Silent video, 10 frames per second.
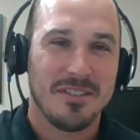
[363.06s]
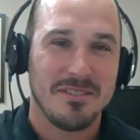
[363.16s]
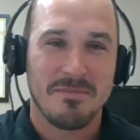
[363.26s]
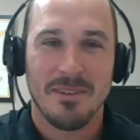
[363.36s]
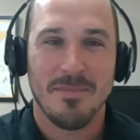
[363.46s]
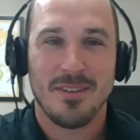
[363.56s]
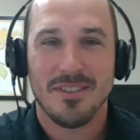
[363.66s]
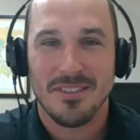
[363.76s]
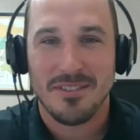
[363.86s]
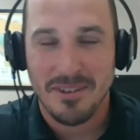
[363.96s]
system
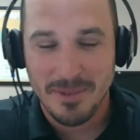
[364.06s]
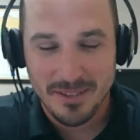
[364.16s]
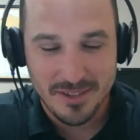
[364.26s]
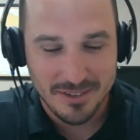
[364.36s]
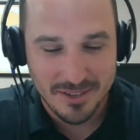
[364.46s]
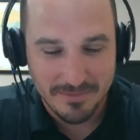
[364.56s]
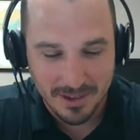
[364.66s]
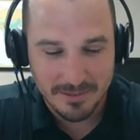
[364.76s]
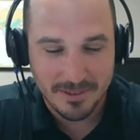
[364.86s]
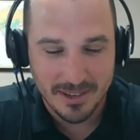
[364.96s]
commissioned. So I'm at
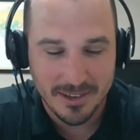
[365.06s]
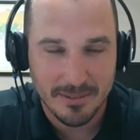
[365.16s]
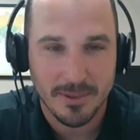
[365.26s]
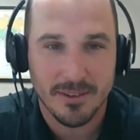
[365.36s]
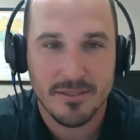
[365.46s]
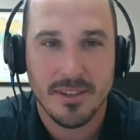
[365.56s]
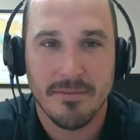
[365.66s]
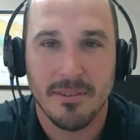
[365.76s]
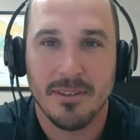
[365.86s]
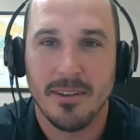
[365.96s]
65K in here, but it's
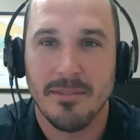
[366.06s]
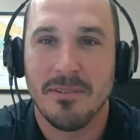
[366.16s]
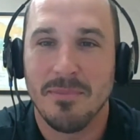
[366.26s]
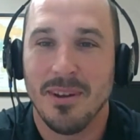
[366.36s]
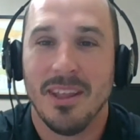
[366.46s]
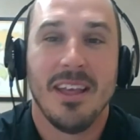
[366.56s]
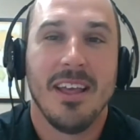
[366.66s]
definitely different. But